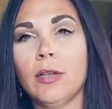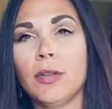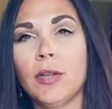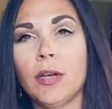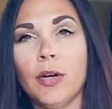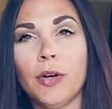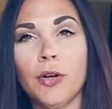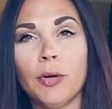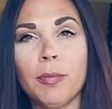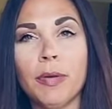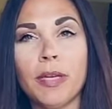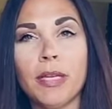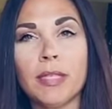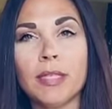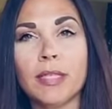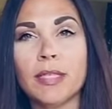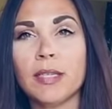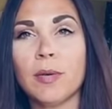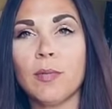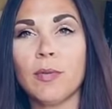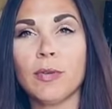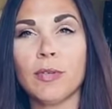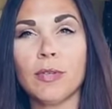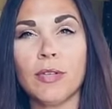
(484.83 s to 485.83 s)
The Hermit is
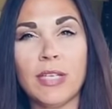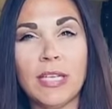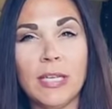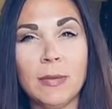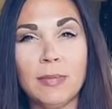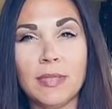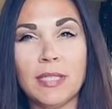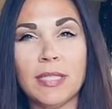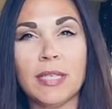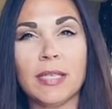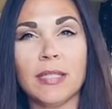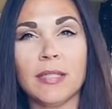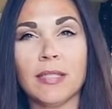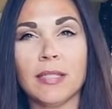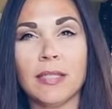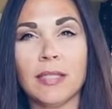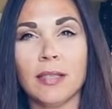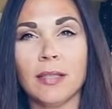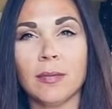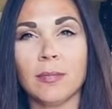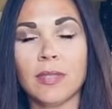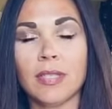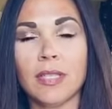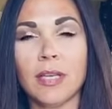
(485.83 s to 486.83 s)
someone who keeps things
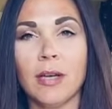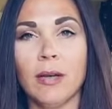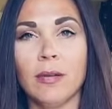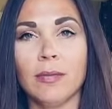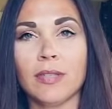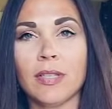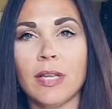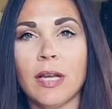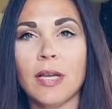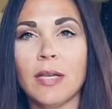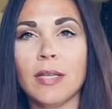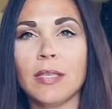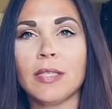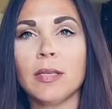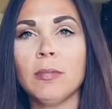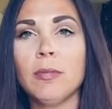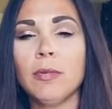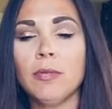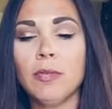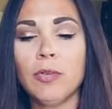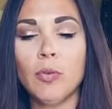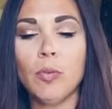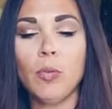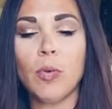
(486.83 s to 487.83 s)
to themselves. Some
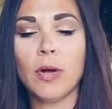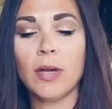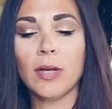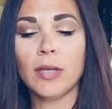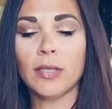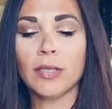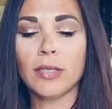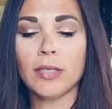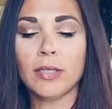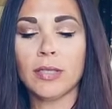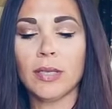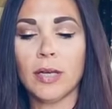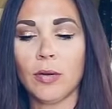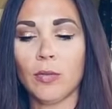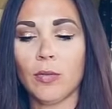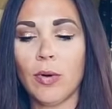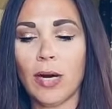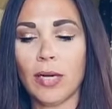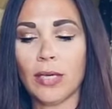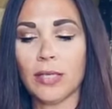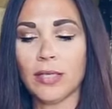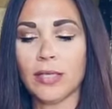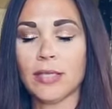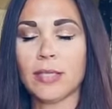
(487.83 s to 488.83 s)
of you want a
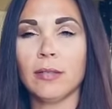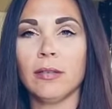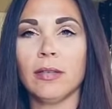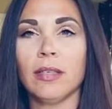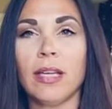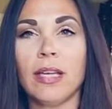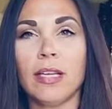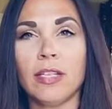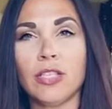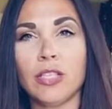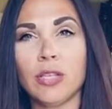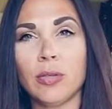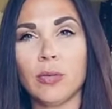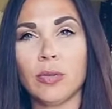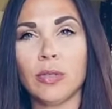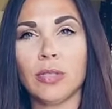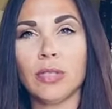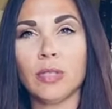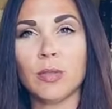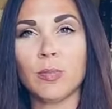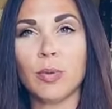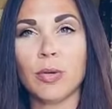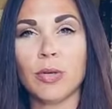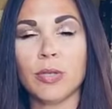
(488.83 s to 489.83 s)
reconciliation with
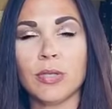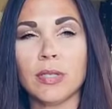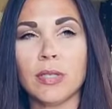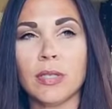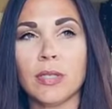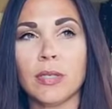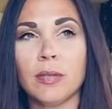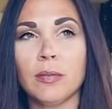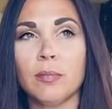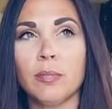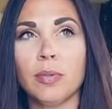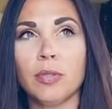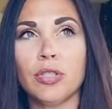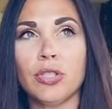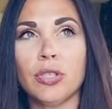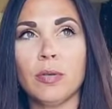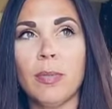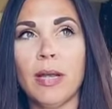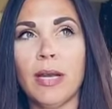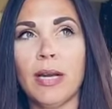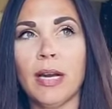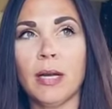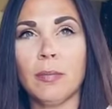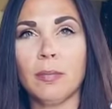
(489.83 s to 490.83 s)
this person, but you
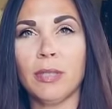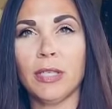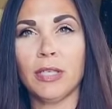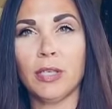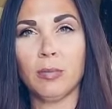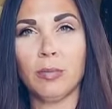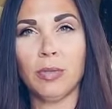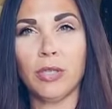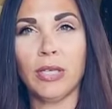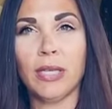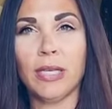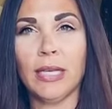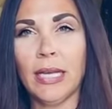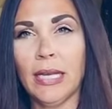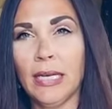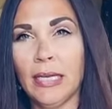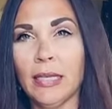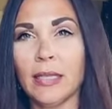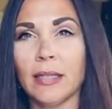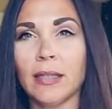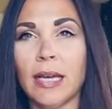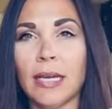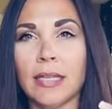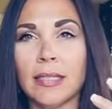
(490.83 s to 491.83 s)
may not be
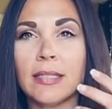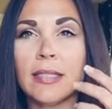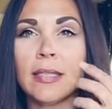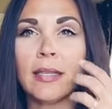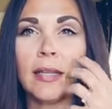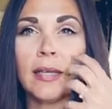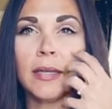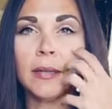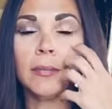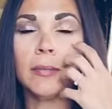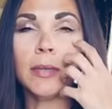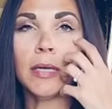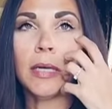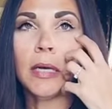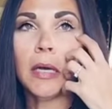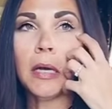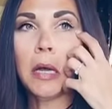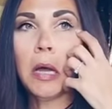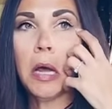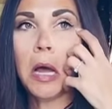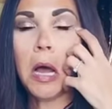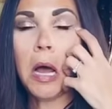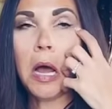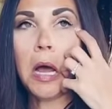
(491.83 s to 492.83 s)
communicating that to them.
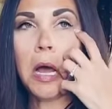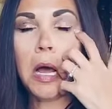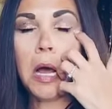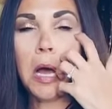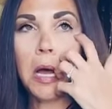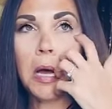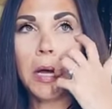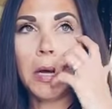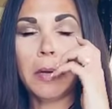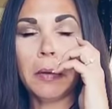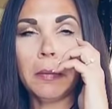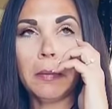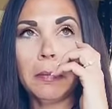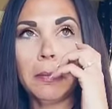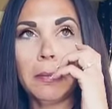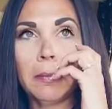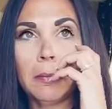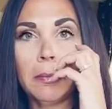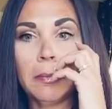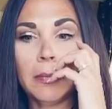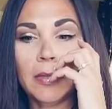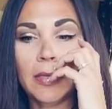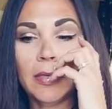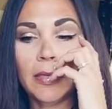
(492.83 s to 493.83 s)
Um,
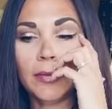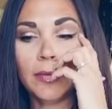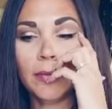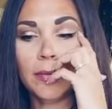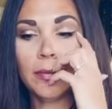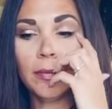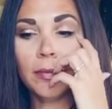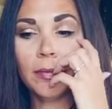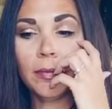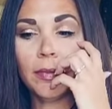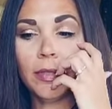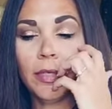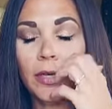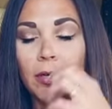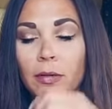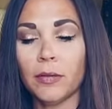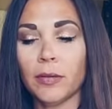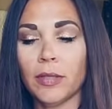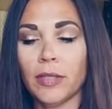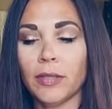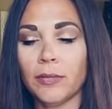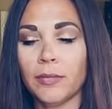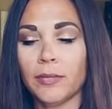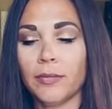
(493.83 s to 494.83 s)
if, you
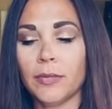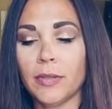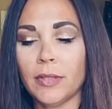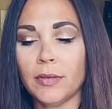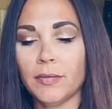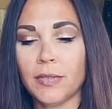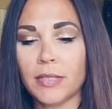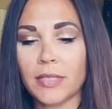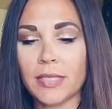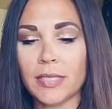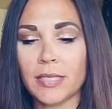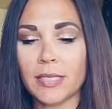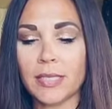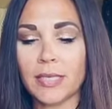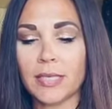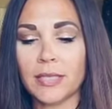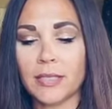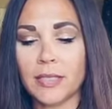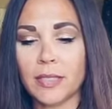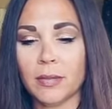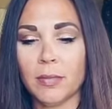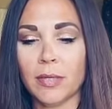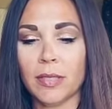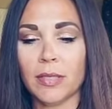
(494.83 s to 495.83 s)
know, if, if this is
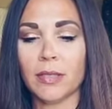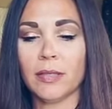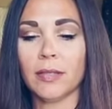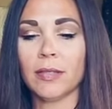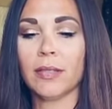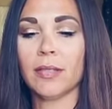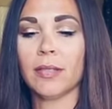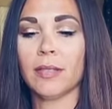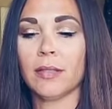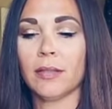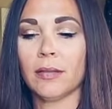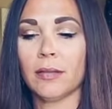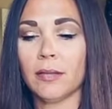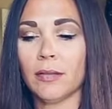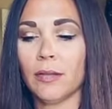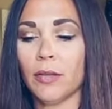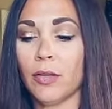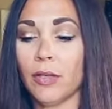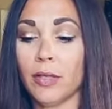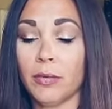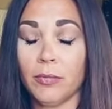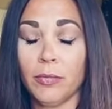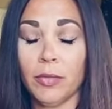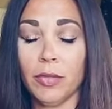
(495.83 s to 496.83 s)
intimate,
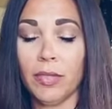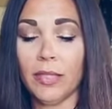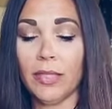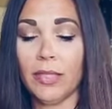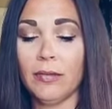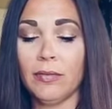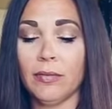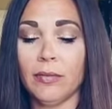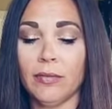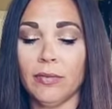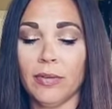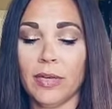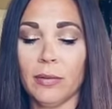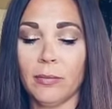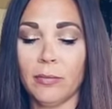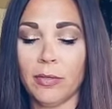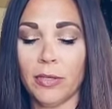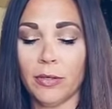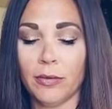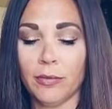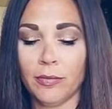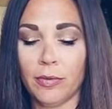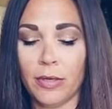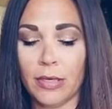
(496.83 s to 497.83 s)
or really even
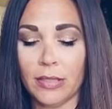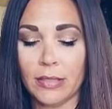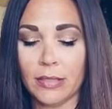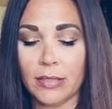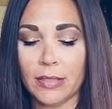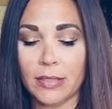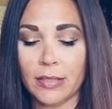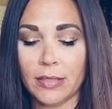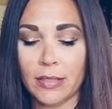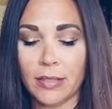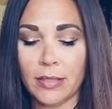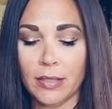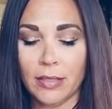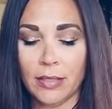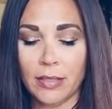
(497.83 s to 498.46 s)
family or friends.